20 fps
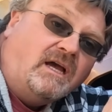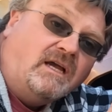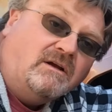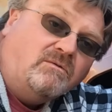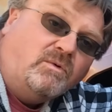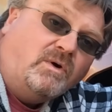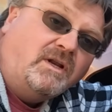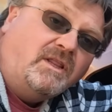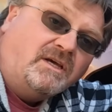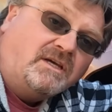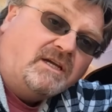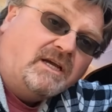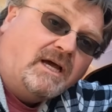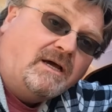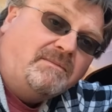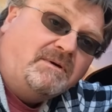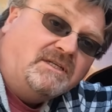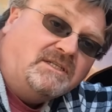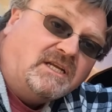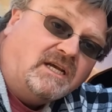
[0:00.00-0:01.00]
One of the
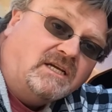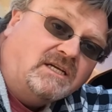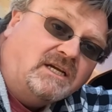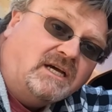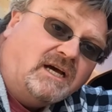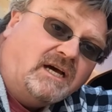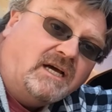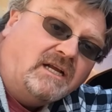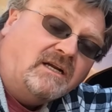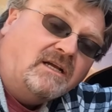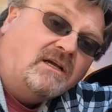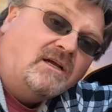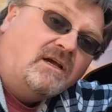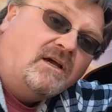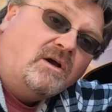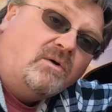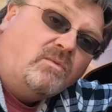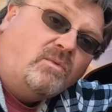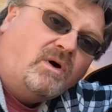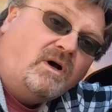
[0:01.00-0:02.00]
comments I got
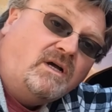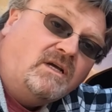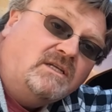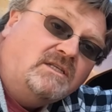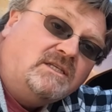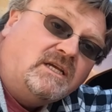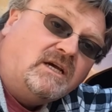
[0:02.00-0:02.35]
was